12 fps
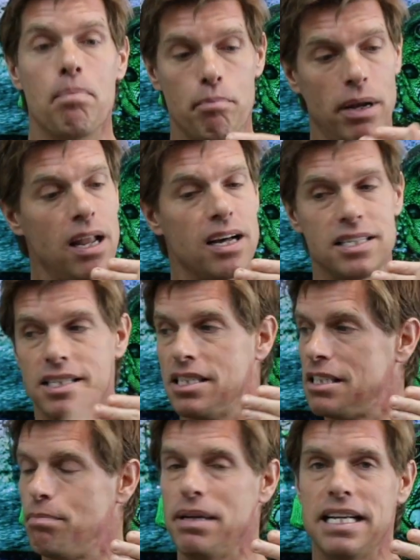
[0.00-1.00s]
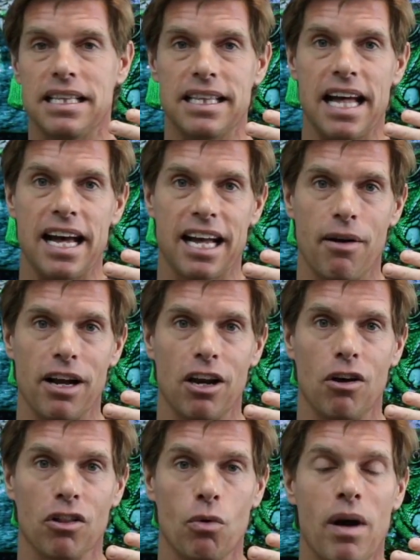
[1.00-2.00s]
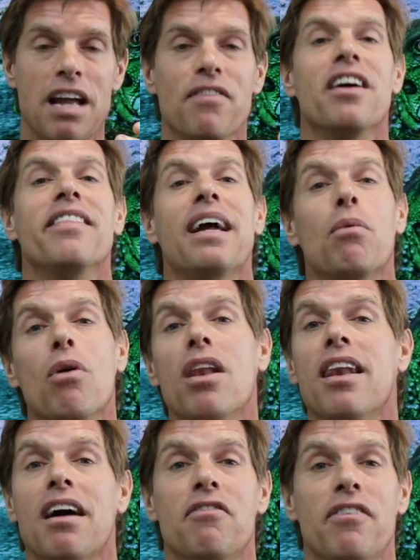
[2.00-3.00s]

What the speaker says: plus the speed they're going along the wave, and they will love